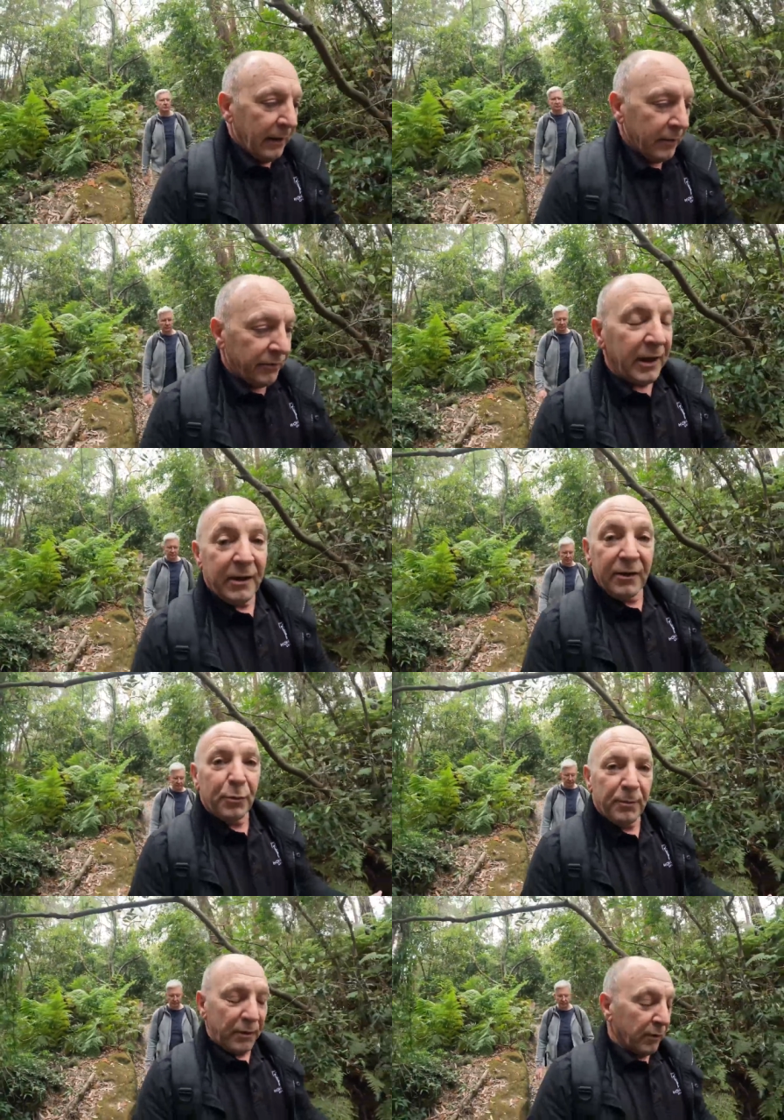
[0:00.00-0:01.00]
The second is
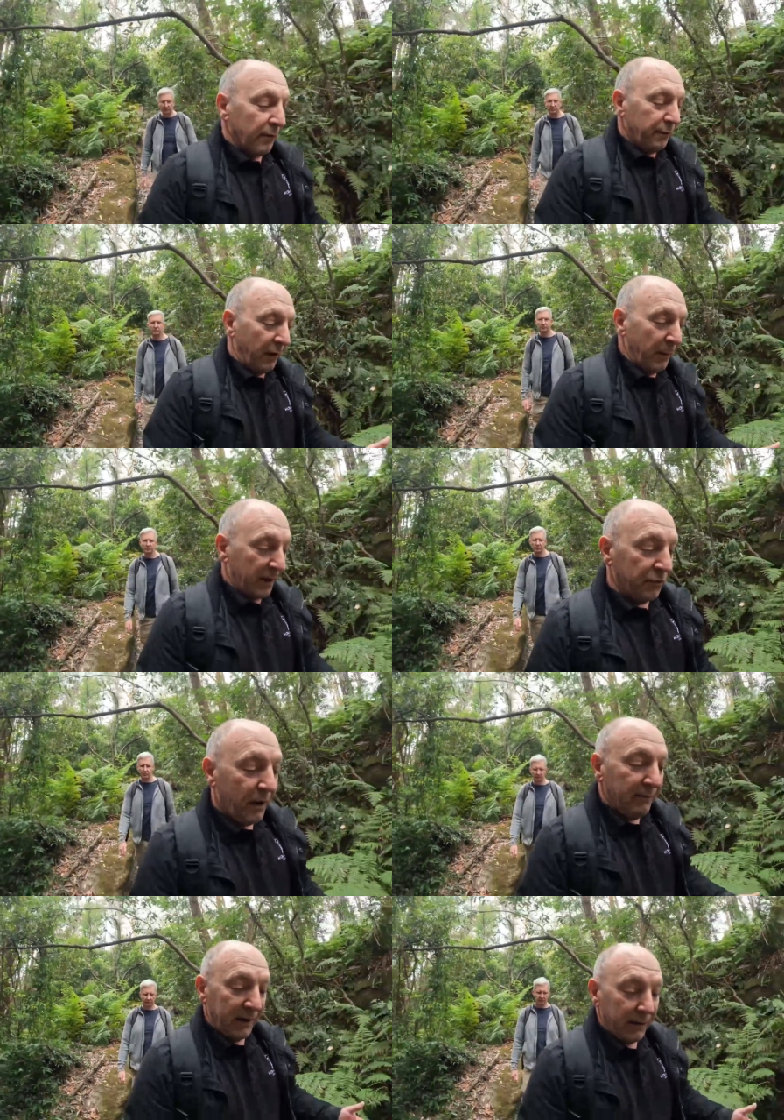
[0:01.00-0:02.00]
we've been doing a fair amount of
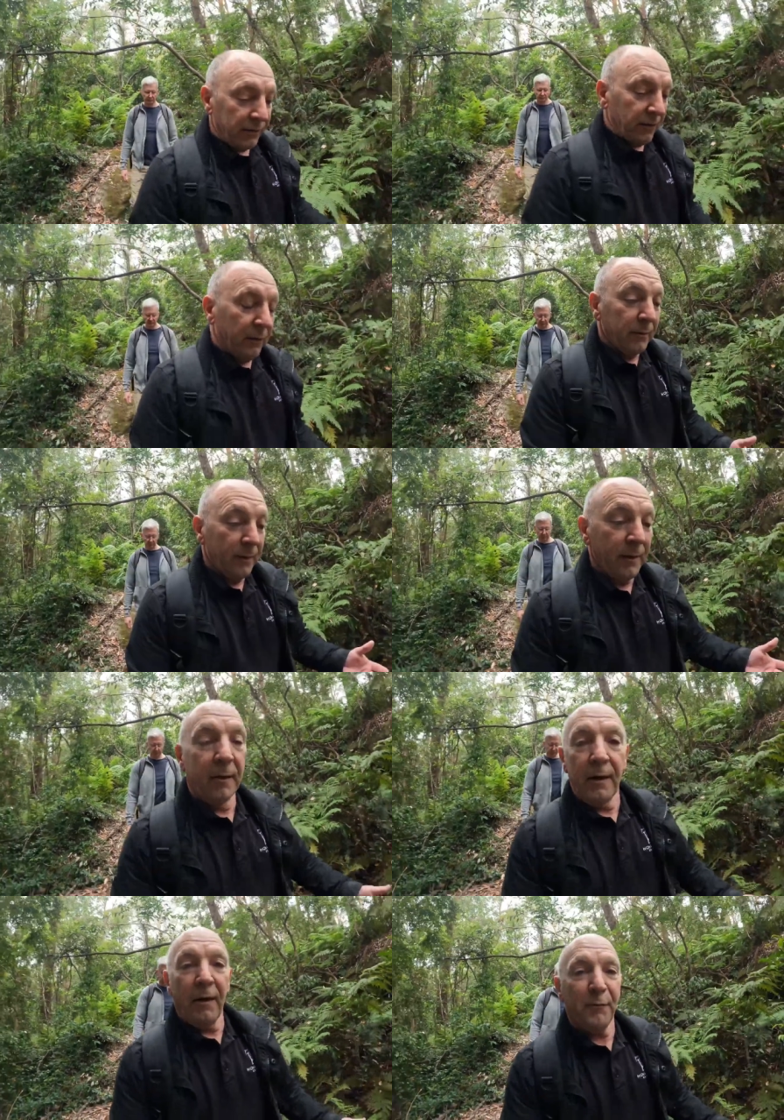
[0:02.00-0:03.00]
traveling. So
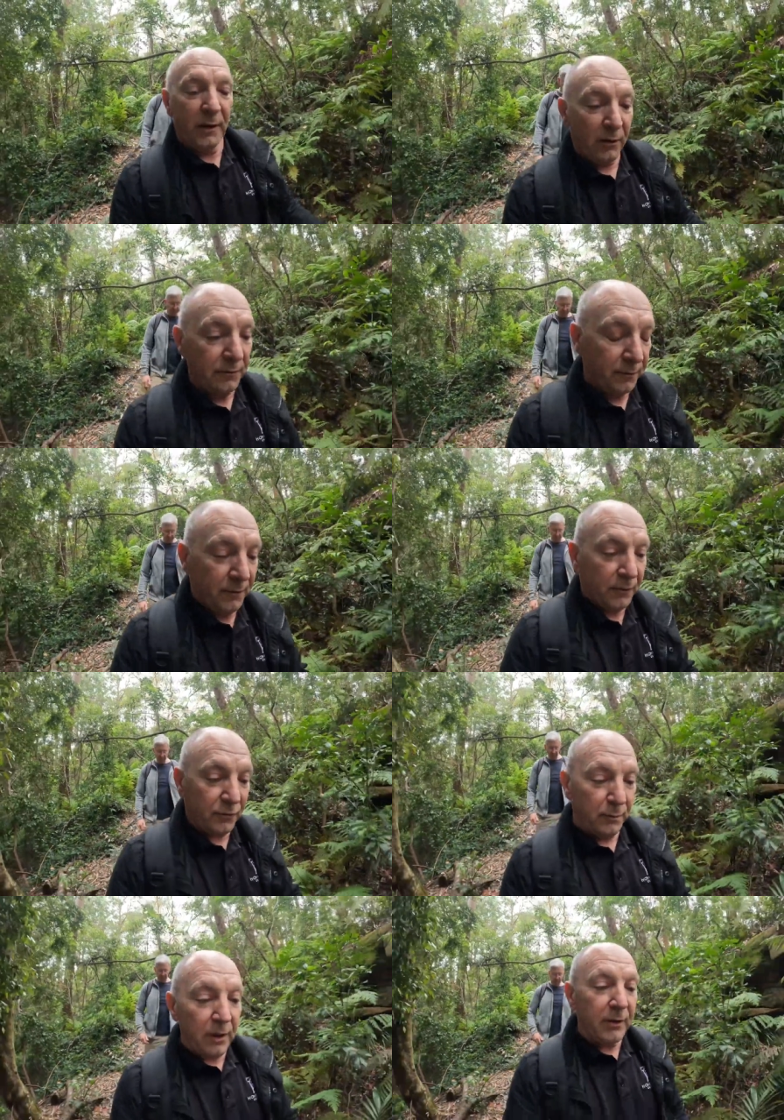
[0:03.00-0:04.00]
I've been off
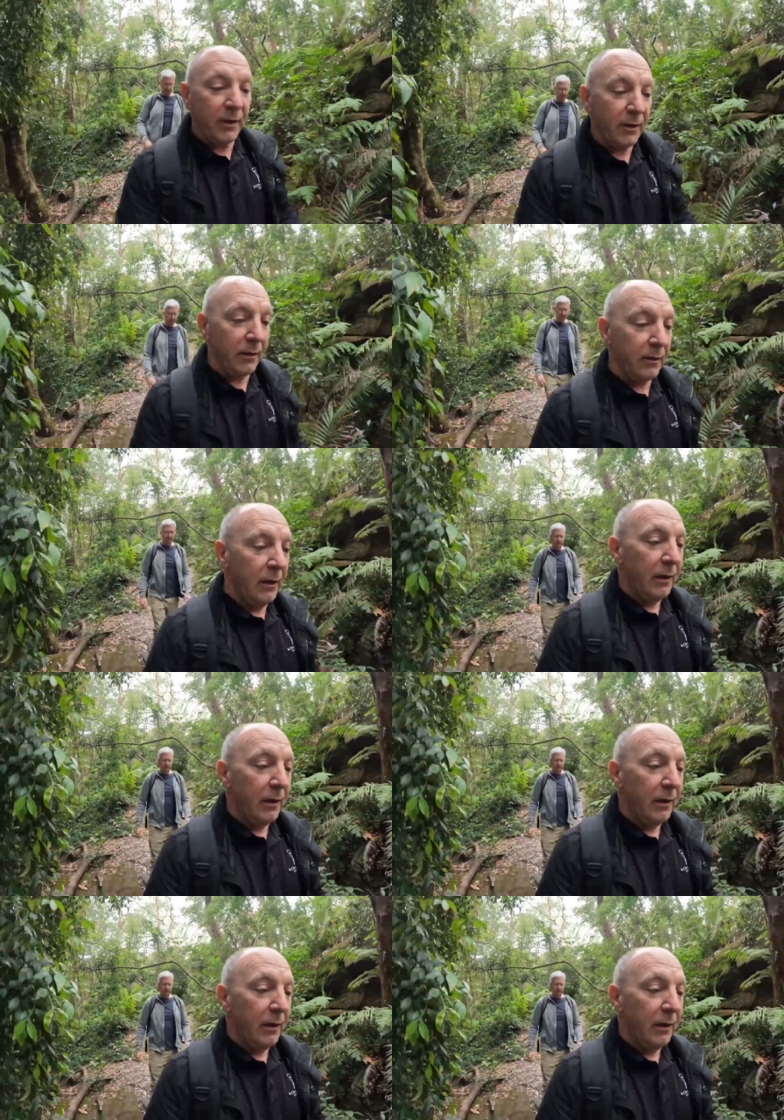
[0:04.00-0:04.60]
to America,